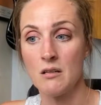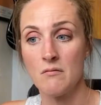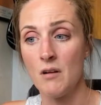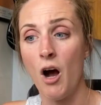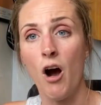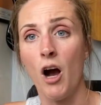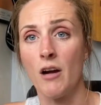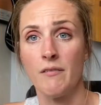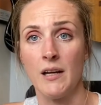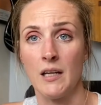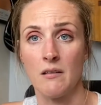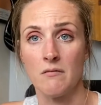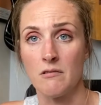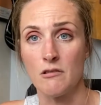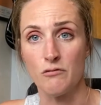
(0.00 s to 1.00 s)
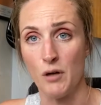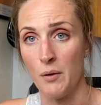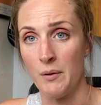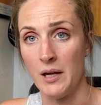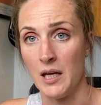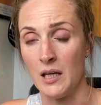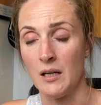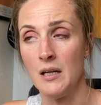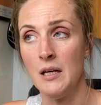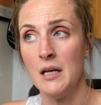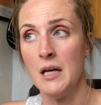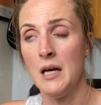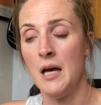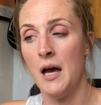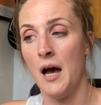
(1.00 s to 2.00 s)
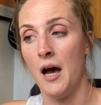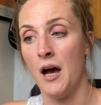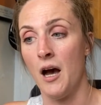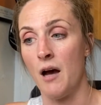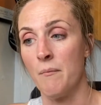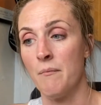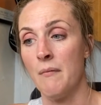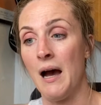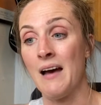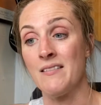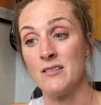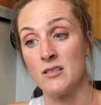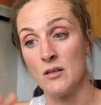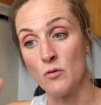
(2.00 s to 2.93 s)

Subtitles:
hiring, growing, and